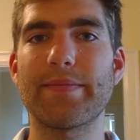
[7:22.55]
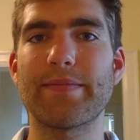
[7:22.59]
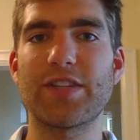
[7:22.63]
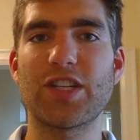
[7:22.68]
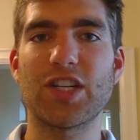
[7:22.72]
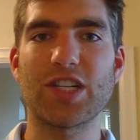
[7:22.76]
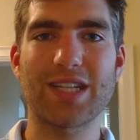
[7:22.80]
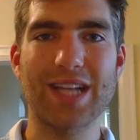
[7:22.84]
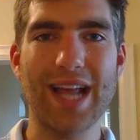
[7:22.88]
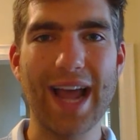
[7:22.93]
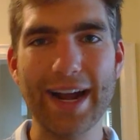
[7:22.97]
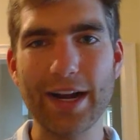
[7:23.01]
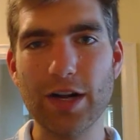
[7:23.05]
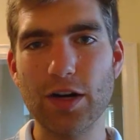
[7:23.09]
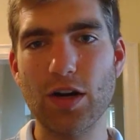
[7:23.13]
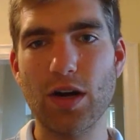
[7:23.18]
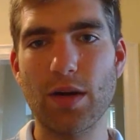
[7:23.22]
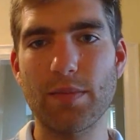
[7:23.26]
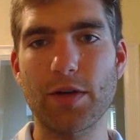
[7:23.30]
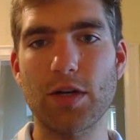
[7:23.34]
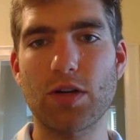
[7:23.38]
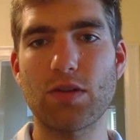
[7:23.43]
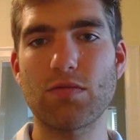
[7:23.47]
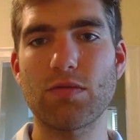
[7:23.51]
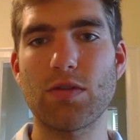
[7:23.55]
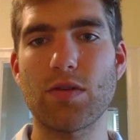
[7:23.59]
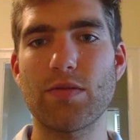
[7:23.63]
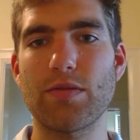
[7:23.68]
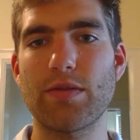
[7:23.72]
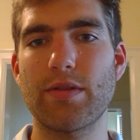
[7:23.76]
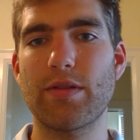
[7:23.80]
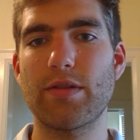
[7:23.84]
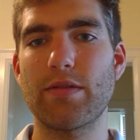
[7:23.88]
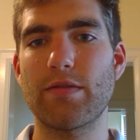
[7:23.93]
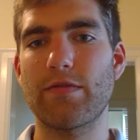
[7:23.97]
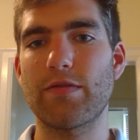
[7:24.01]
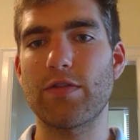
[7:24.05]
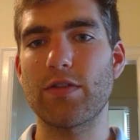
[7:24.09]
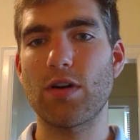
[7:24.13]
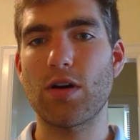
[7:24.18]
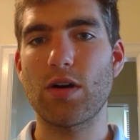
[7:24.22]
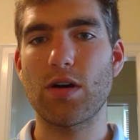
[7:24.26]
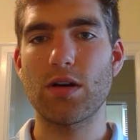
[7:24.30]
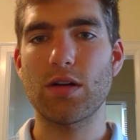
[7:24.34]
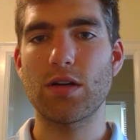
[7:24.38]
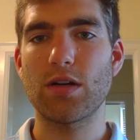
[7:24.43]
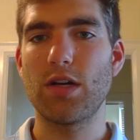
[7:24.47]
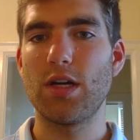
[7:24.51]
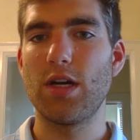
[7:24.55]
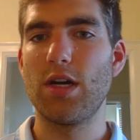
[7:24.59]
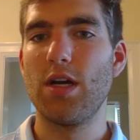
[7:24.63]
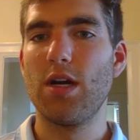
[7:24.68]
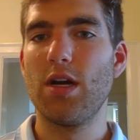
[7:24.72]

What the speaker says: just economic growth for all.